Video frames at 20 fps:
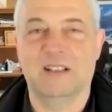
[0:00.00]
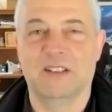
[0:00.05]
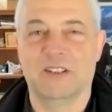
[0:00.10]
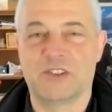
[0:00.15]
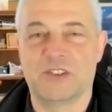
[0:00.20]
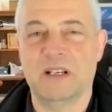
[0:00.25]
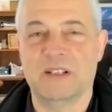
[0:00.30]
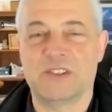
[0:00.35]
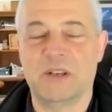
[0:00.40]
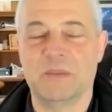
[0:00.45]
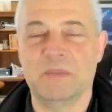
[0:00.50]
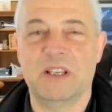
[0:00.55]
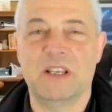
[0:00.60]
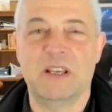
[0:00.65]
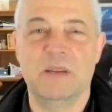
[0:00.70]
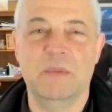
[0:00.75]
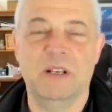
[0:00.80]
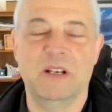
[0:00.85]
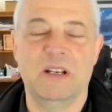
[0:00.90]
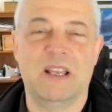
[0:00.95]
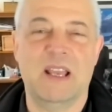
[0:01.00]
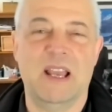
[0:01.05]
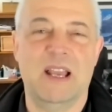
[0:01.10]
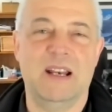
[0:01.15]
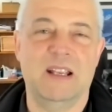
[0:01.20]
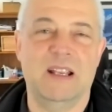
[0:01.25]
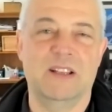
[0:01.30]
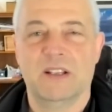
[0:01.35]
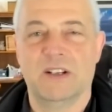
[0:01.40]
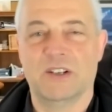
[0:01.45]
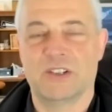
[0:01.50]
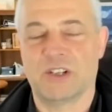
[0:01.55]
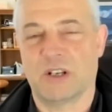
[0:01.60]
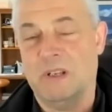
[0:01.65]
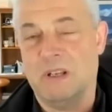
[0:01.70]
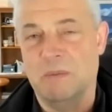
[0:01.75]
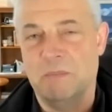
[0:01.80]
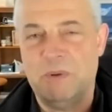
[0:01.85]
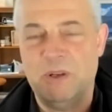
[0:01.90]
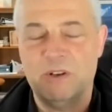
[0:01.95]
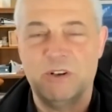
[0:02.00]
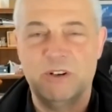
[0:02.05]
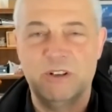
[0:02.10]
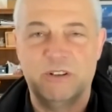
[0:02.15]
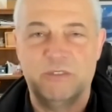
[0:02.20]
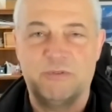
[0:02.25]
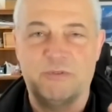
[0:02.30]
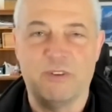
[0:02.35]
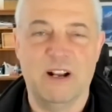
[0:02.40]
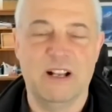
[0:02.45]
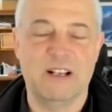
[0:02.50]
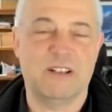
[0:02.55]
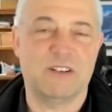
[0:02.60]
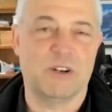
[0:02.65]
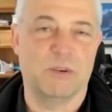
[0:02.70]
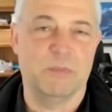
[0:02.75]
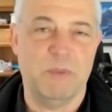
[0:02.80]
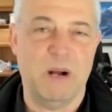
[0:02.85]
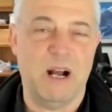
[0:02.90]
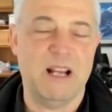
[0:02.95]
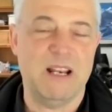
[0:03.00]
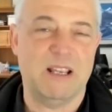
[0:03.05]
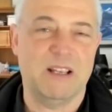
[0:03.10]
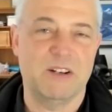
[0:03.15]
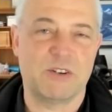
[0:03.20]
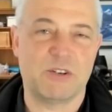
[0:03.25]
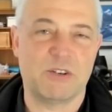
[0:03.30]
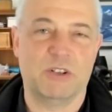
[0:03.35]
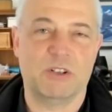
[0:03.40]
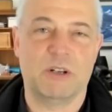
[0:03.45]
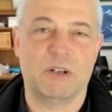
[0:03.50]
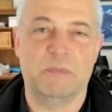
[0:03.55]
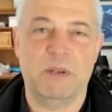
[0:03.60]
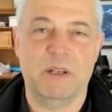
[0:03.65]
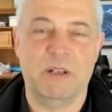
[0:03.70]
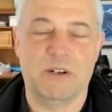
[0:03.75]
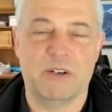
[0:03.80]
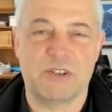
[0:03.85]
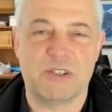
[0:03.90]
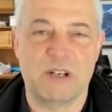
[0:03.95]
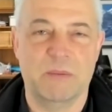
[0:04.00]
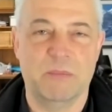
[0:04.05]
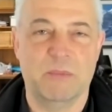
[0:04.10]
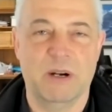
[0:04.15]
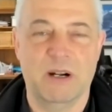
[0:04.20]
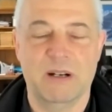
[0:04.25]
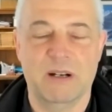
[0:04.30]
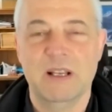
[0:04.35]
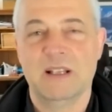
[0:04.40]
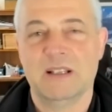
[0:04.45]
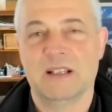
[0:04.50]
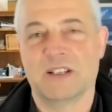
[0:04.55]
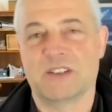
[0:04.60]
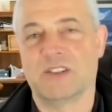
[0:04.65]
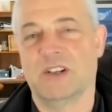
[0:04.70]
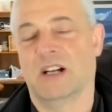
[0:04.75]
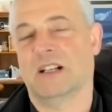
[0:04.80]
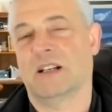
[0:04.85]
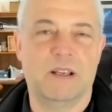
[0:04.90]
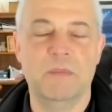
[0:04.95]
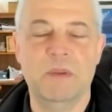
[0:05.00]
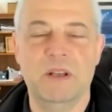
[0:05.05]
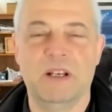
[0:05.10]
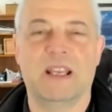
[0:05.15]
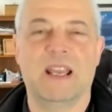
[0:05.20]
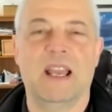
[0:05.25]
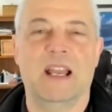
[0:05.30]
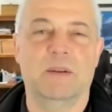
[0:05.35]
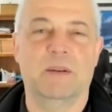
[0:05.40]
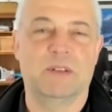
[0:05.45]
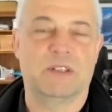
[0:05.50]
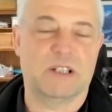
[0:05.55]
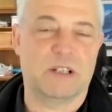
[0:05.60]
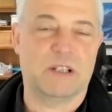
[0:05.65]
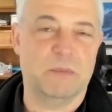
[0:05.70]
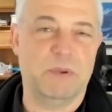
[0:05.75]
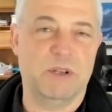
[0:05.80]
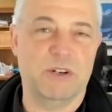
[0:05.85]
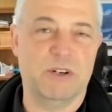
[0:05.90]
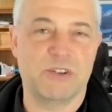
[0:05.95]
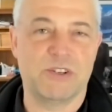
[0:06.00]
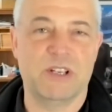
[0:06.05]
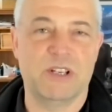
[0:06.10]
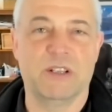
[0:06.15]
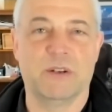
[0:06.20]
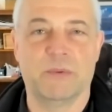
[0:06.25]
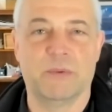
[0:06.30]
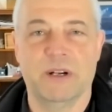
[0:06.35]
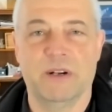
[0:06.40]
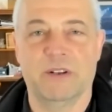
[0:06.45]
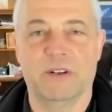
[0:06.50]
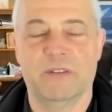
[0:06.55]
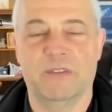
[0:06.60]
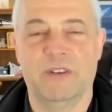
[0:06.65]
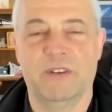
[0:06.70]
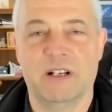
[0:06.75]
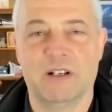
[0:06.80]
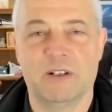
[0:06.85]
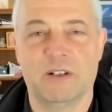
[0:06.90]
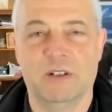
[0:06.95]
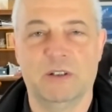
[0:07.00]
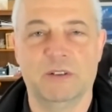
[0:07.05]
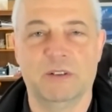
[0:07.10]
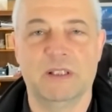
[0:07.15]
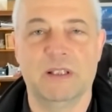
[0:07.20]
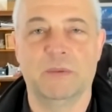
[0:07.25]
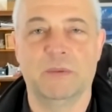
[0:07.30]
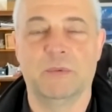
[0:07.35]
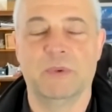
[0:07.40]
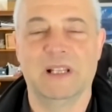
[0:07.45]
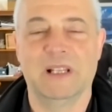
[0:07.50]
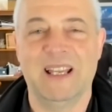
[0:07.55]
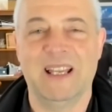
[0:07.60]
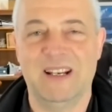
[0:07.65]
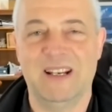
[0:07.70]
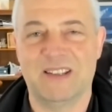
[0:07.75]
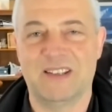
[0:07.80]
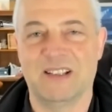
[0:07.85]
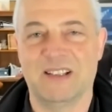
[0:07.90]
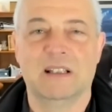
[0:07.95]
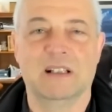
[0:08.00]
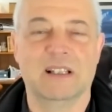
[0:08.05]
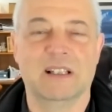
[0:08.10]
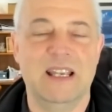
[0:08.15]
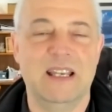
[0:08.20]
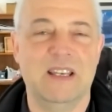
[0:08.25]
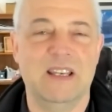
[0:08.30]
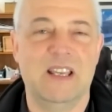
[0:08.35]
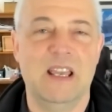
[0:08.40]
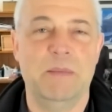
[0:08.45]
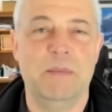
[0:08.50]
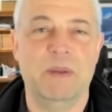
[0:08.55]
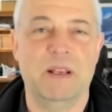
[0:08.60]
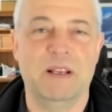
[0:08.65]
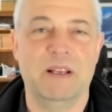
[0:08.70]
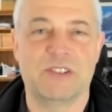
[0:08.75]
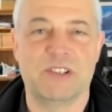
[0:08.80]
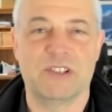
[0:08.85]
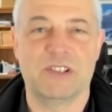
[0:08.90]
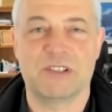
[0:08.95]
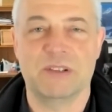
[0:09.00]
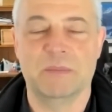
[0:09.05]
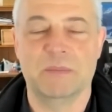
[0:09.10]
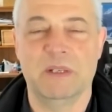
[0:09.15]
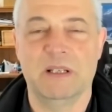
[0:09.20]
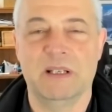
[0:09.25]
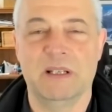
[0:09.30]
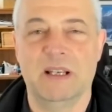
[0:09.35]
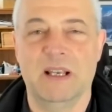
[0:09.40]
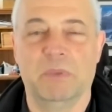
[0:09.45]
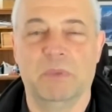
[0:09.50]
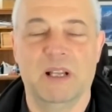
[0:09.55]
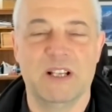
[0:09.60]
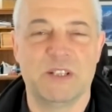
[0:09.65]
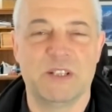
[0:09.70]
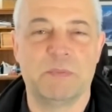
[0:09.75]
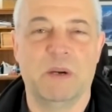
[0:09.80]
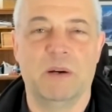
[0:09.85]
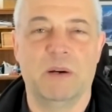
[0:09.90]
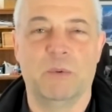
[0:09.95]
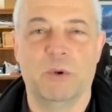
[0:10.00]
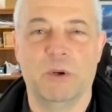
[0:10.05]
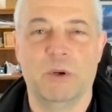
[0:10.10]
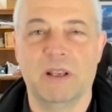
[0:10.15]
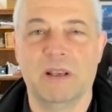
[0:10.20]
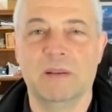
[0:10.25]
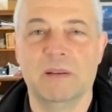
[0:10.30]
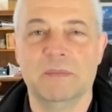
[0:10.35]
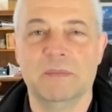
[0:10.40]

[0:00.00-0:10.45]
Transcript: There's something communicating. There's a computer in the front or body control computer somewhere that's not communicating with the computers in the rear of the vehicle related to the lane keeping system and blind spot warning.